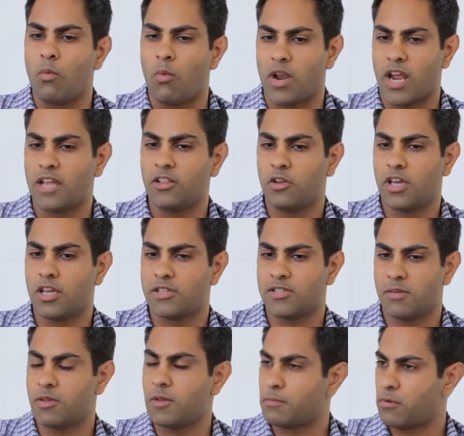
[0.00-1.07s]
When I look at
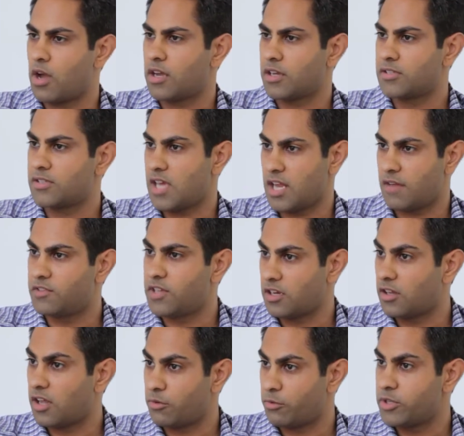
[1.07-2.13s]
some of the products, and I've
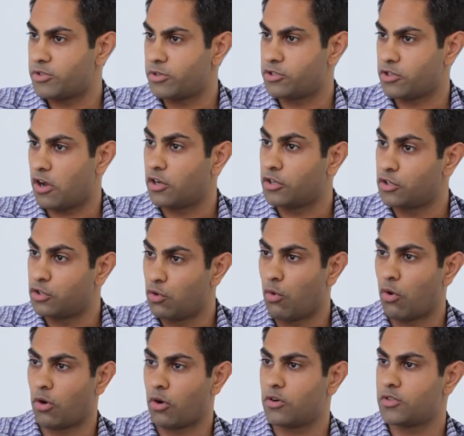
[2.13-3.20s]
done a lot of research on
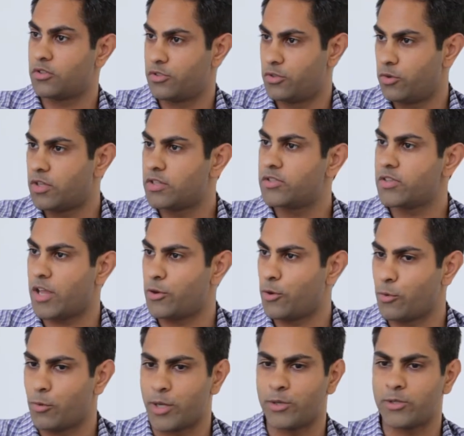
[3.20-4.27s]
your students and
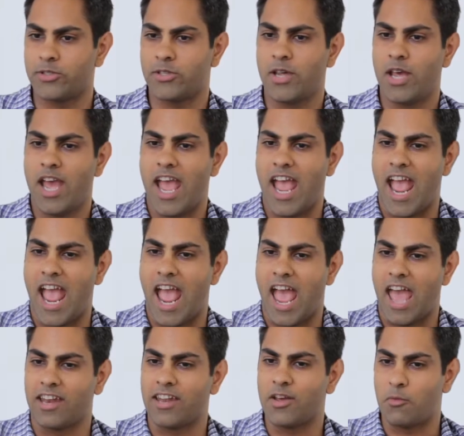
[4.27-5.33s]
your readers,
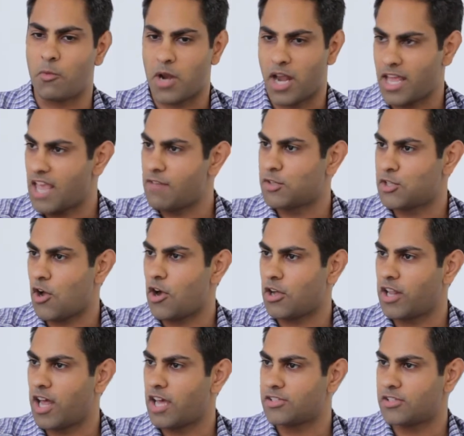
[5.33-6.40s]
and when I gave a
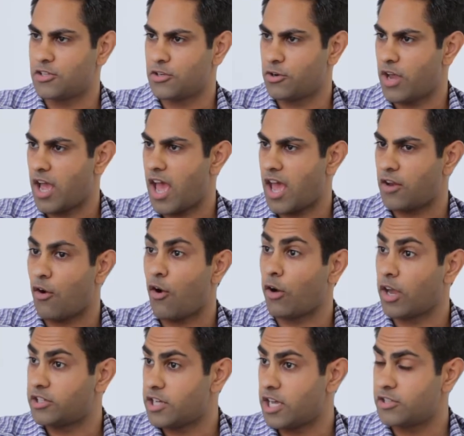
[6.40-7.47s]
talk last year at
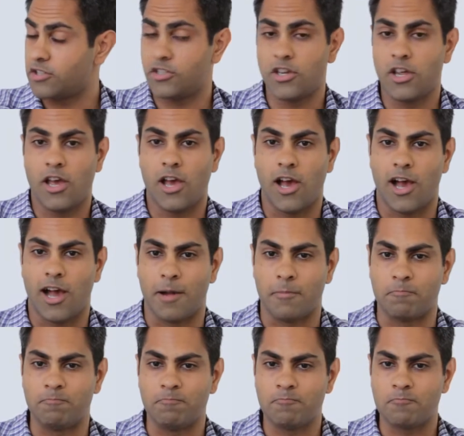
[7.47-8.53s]
RHH,
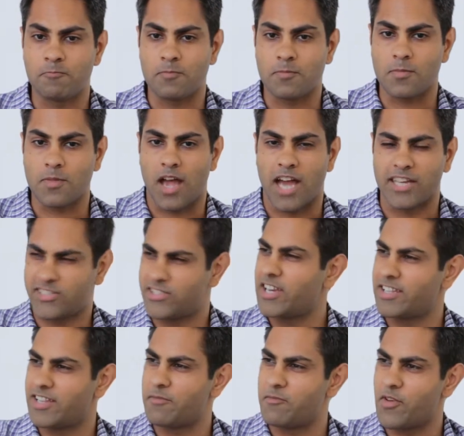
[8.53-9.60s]
I
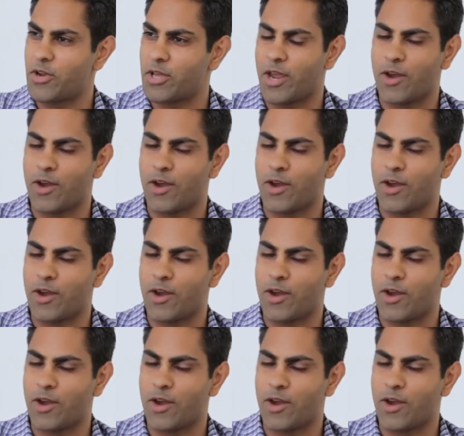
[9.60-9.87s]
studied them very